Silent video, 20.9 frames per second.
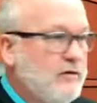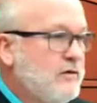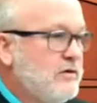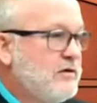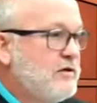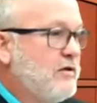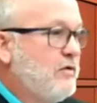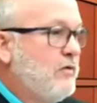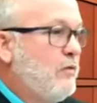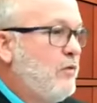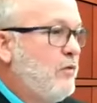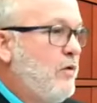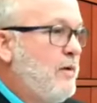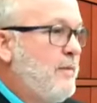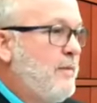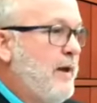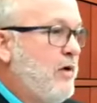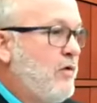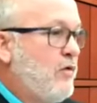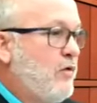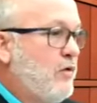so what
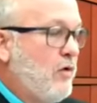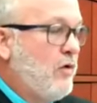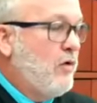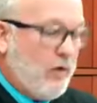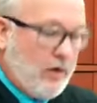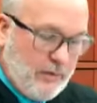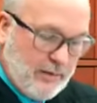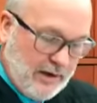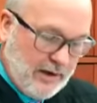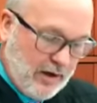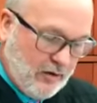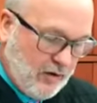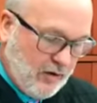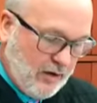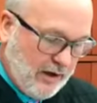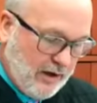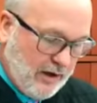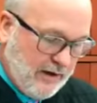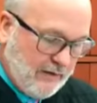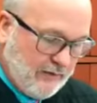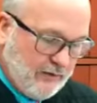about oral argument? How
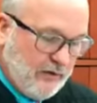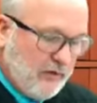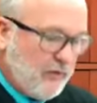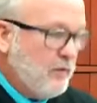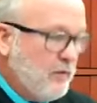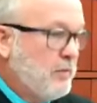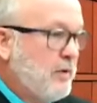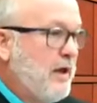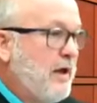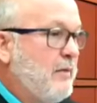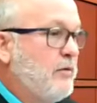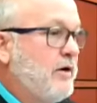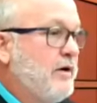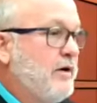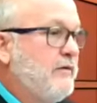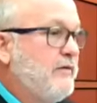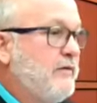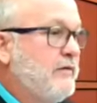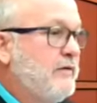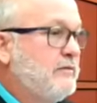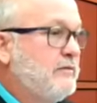long after the reply brief?